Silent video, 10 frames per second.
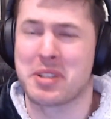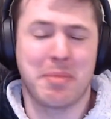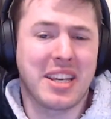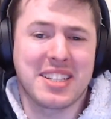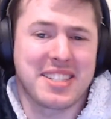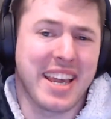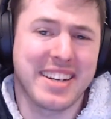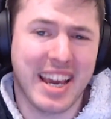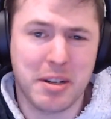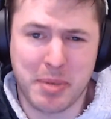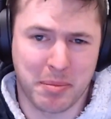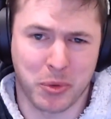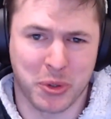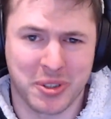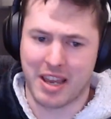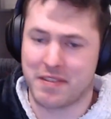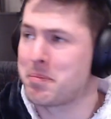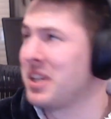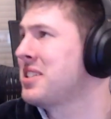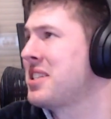and make it stand out a bit more. Have a
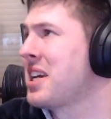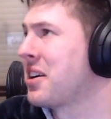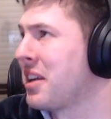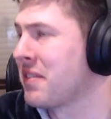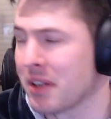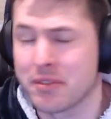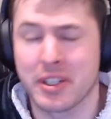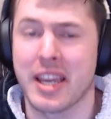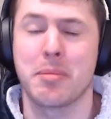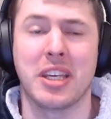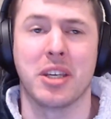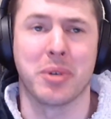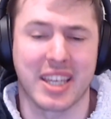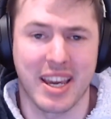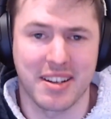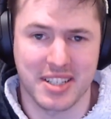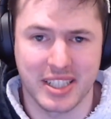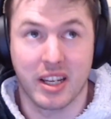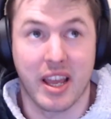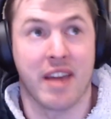bestiary for every enemy you
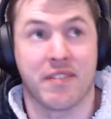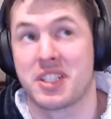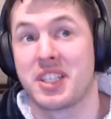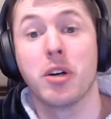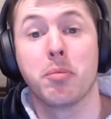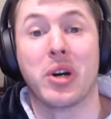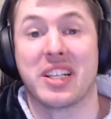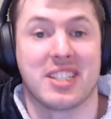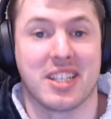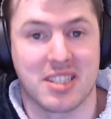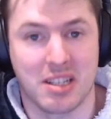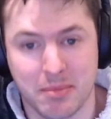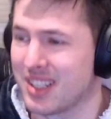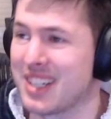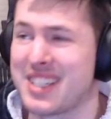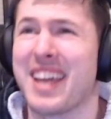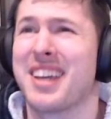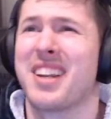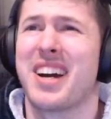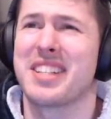encounter. Have a skill point system, a day
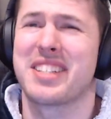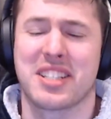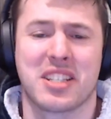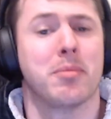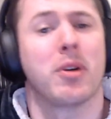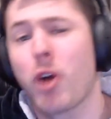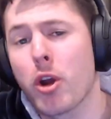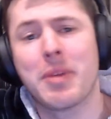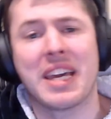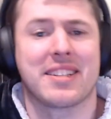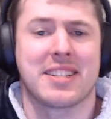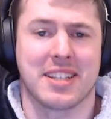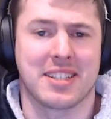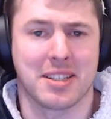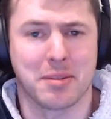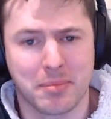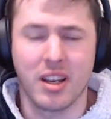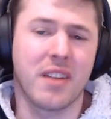and night system, a romance system.